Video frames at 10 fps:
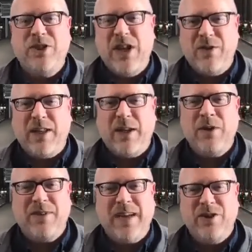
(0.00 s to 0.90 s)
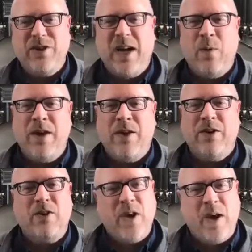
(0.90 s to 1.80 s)
Generally, when you've got a dry winter,
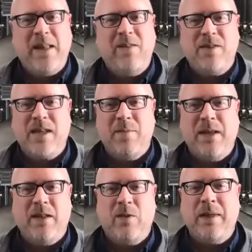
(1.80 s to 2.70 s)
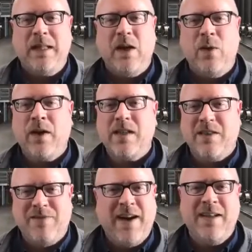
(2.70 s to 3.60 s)
your crop level is going to be a little bit lower because
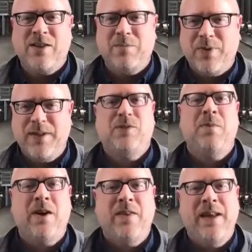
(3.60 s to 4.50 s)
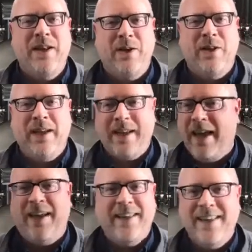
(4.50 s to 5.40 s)
the vines are pretty smart. They know, like,
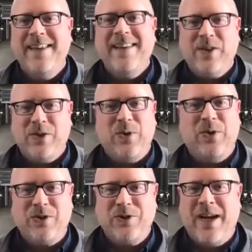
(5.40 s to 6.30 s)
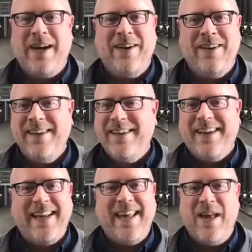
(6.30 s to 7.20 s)
hey, the soils are drier.
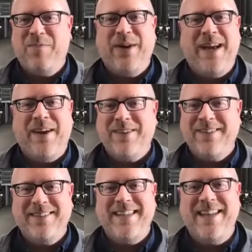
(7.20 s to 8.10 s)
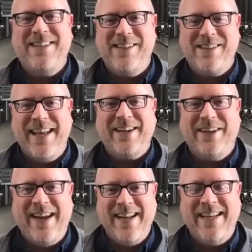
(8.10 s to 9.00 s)
I can't put out 10 tons an
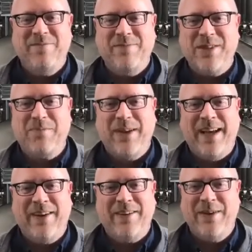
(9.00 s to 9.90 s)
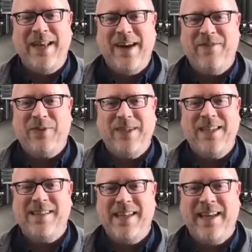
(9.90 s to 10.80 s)
acre. I need to just put out 2.5, 3
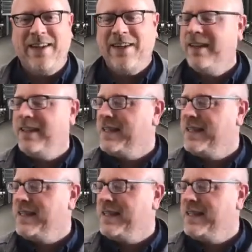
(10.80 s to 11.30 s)
tons an acre.